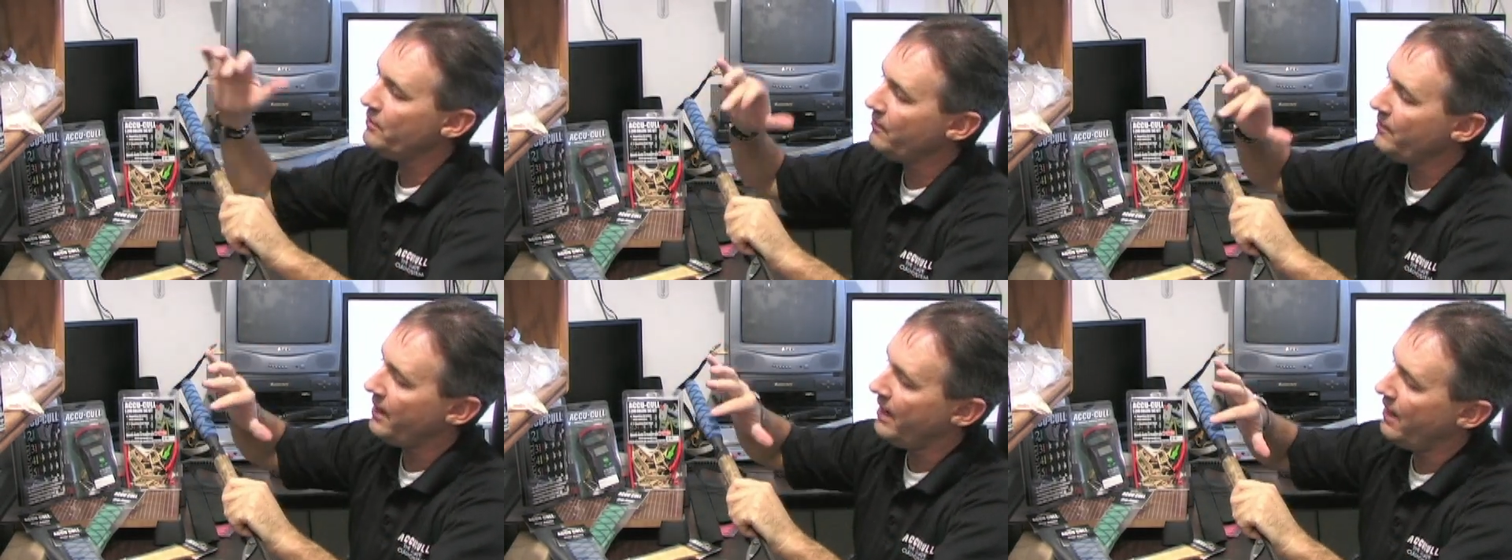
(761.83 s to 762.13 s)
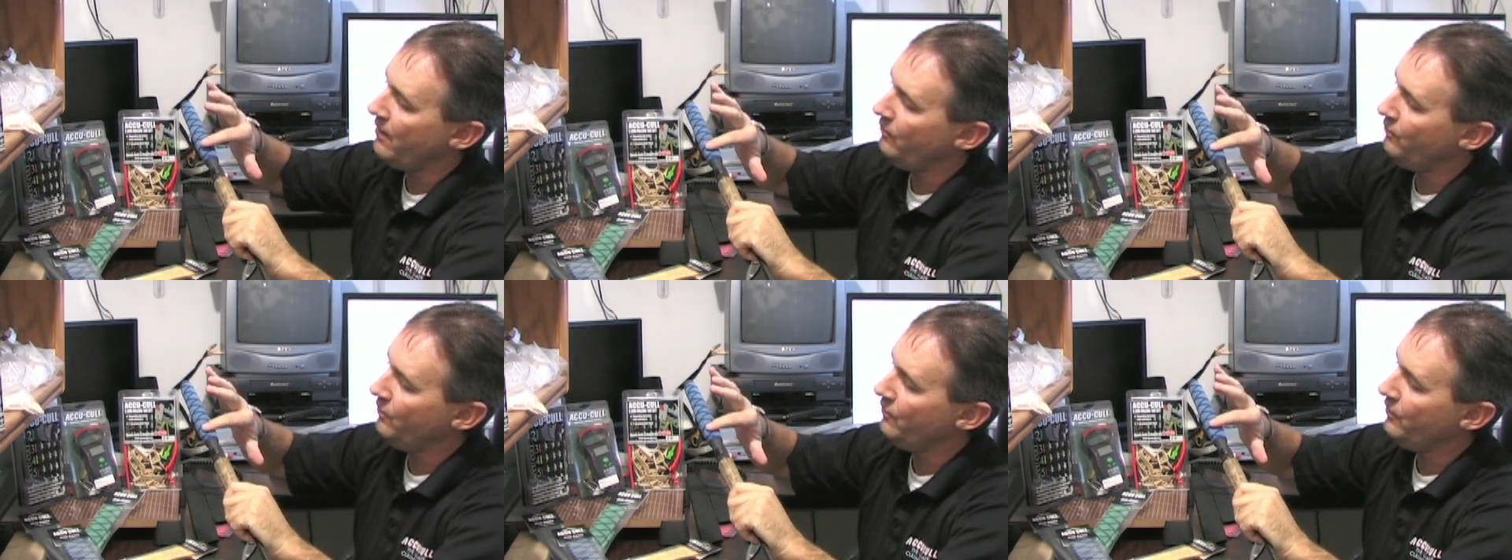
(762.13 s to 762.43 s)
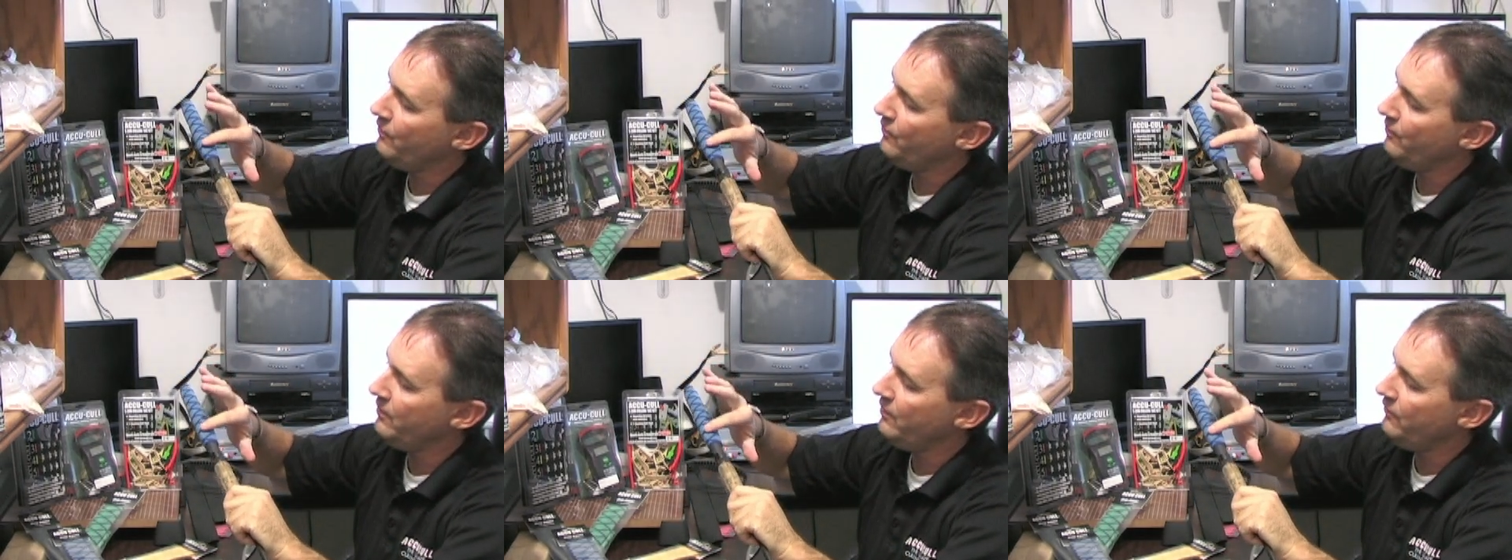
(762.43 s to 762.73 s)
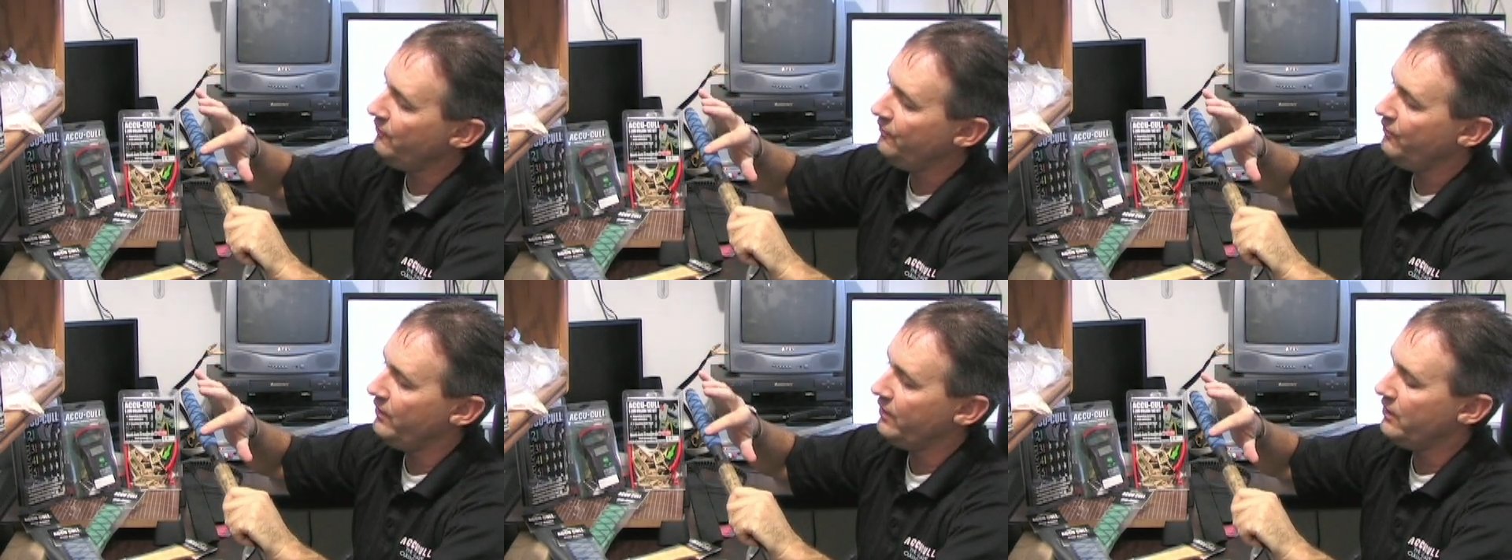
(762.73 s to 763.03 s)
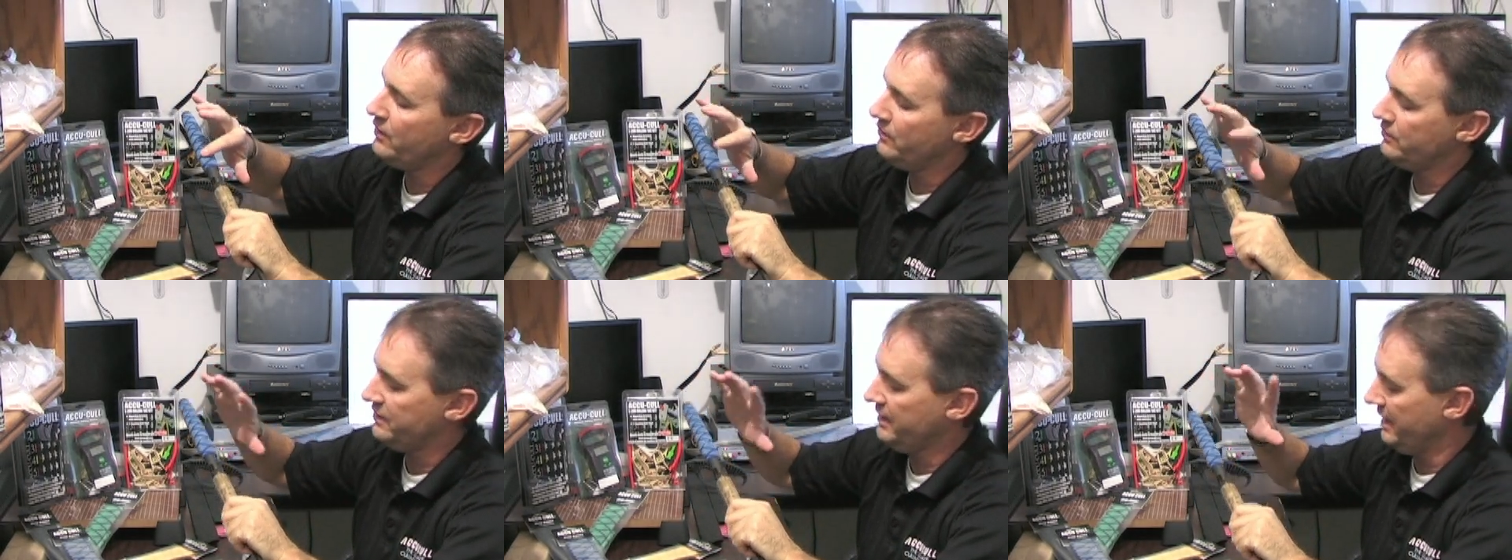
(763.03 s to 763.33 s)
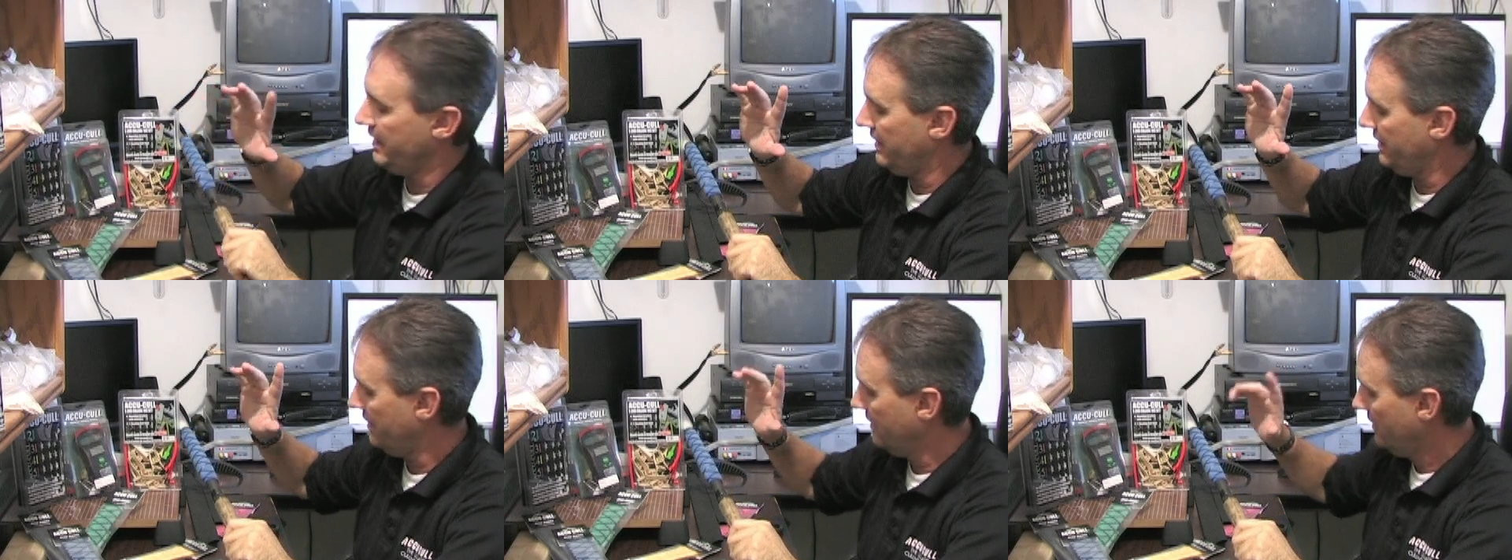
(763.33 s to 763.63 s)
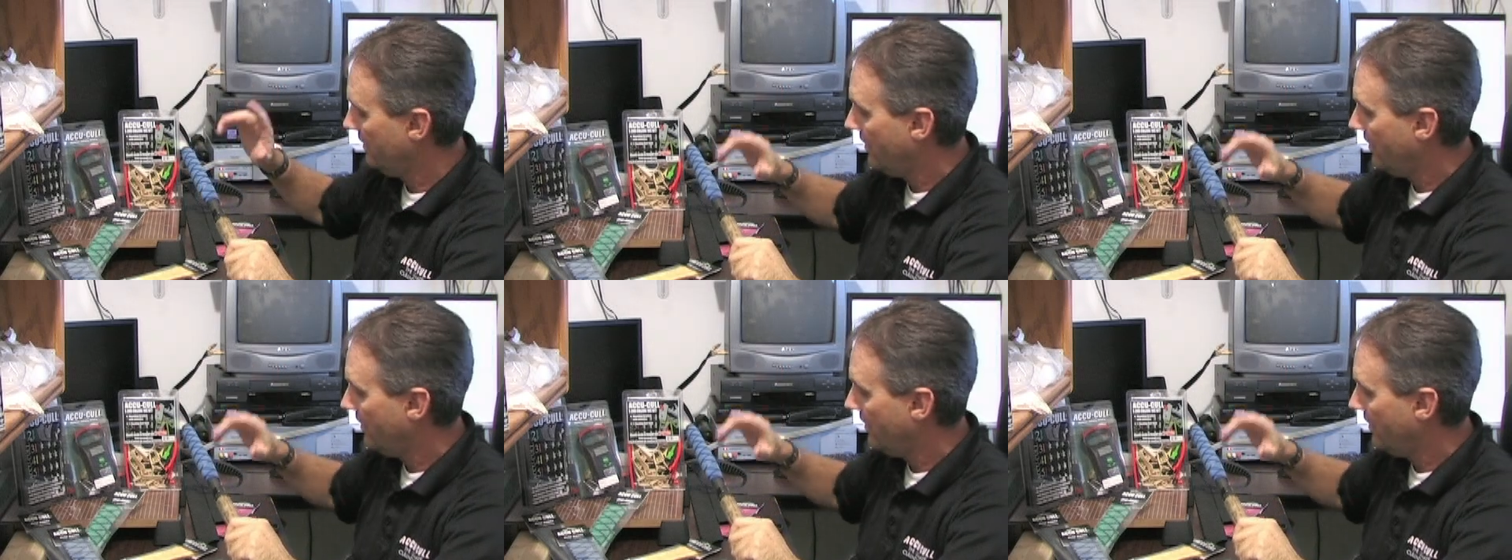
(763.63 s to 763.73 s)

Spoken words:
around where the reel foot goes in.